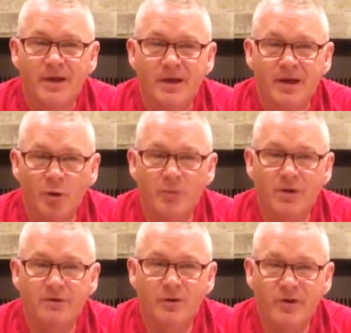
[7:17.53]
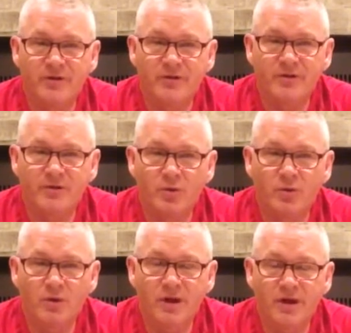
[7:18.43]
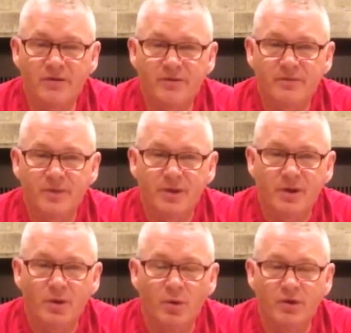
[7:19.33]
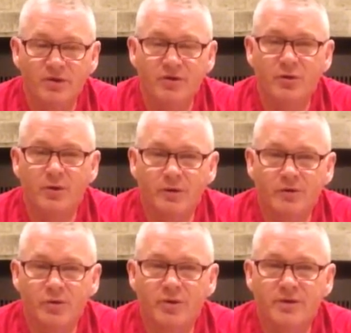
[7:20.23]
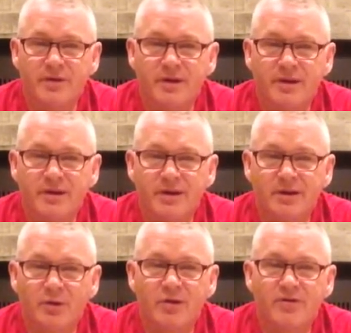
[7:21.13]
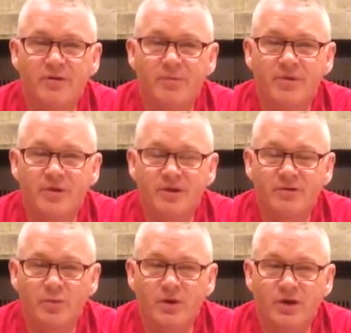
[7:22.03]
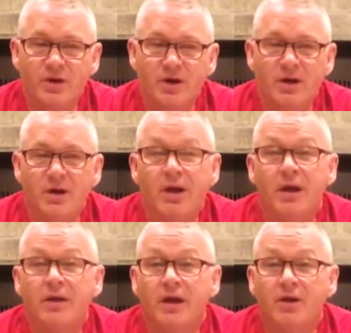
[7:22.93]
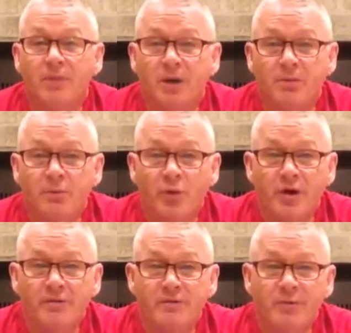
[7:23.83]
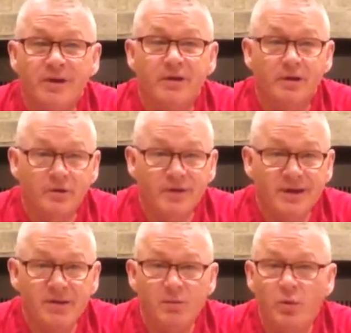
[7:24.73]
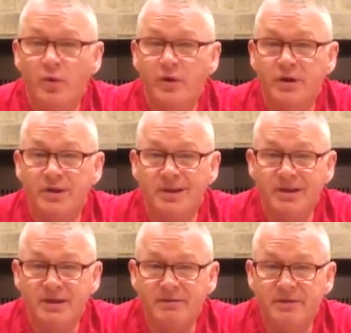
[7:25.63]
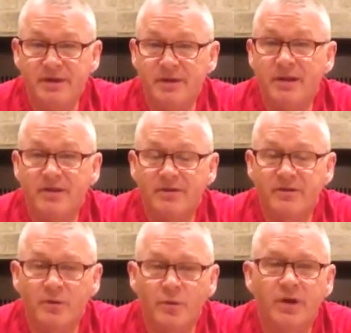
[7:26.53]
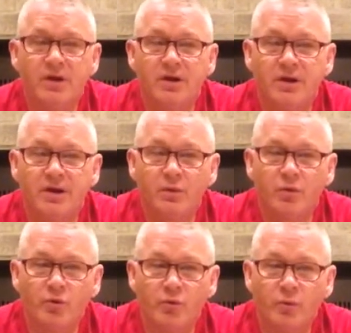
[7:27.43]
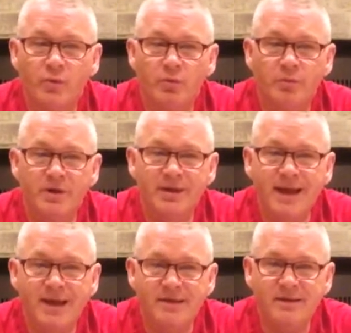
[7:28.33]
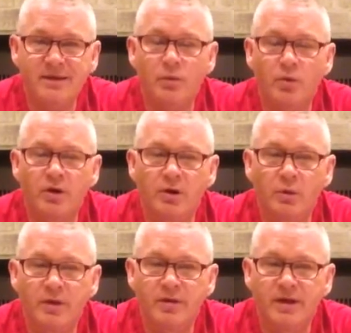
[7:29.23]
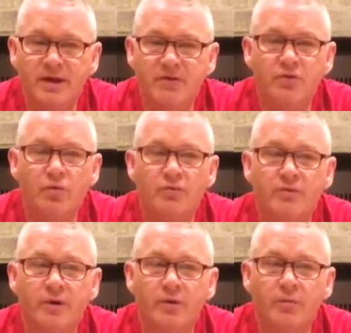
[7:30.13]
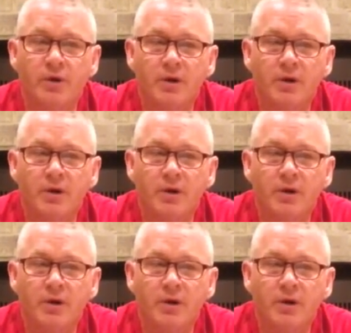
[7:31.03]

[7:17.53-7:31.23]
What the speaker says: I hope you have a great Sunday school class. We'll continue in our unit and look at something next week. Now, you might be praying for me and our team. We leave in less than a week, and we will be in Haiti working with a children's home